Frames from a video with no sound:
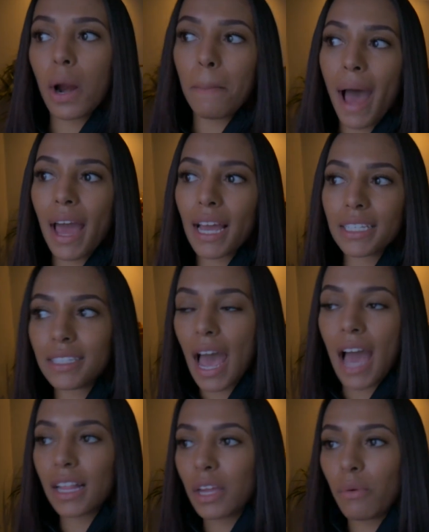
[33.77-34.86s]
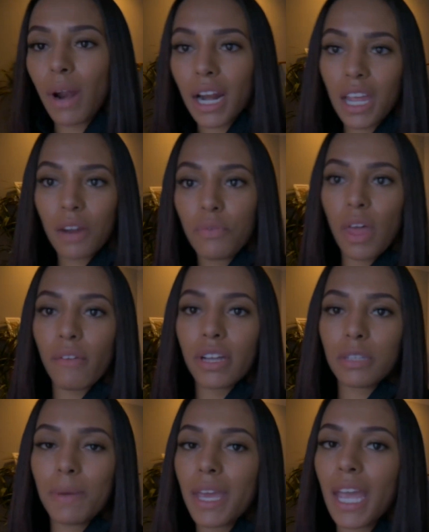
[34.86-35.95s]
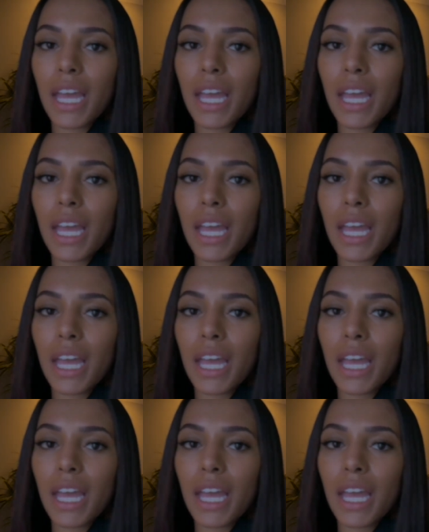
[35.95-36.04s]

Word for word: and buy exactly what I need for that recipe.